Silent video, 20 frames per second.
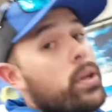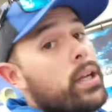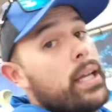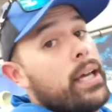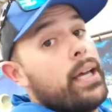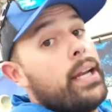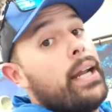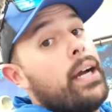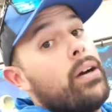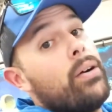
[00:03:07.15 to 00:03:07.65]
to
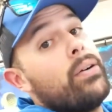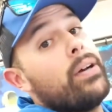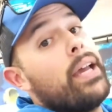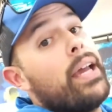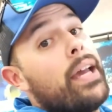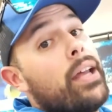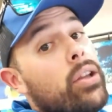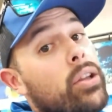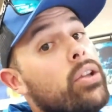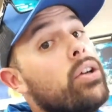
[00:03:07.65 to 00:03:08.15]
head out
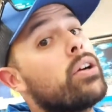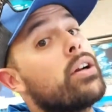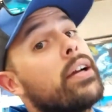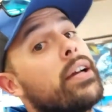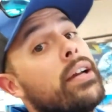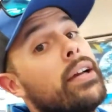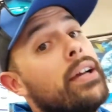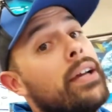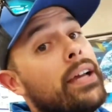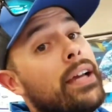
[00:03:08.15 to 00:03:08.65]
and look
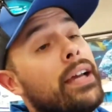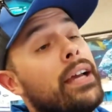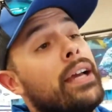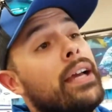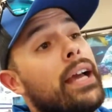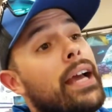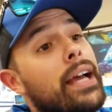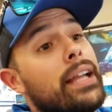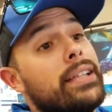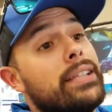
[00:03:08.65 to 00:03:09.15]

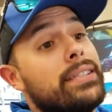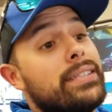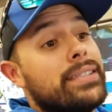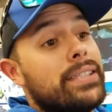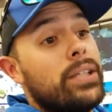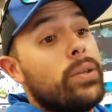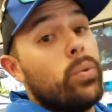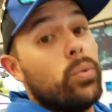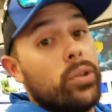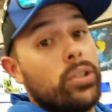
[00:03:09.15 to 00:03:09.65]
to
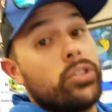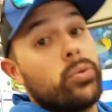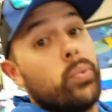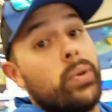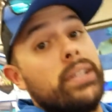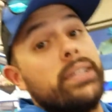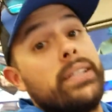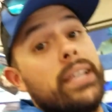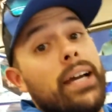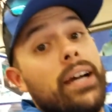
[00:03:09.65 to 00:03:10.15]
see what
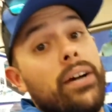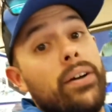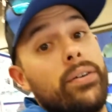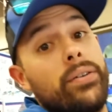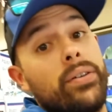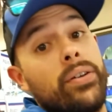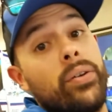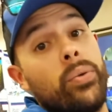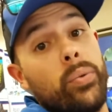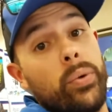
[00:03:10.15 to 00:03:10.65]
went down
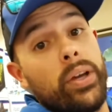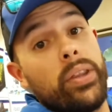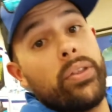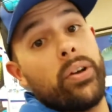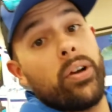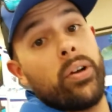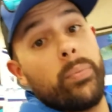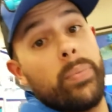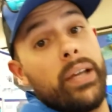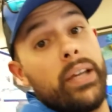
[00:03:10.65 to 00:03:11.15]
with
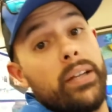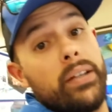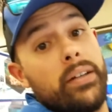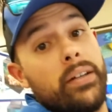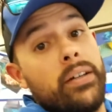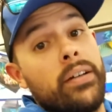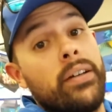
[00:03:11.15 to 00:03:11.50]
our betta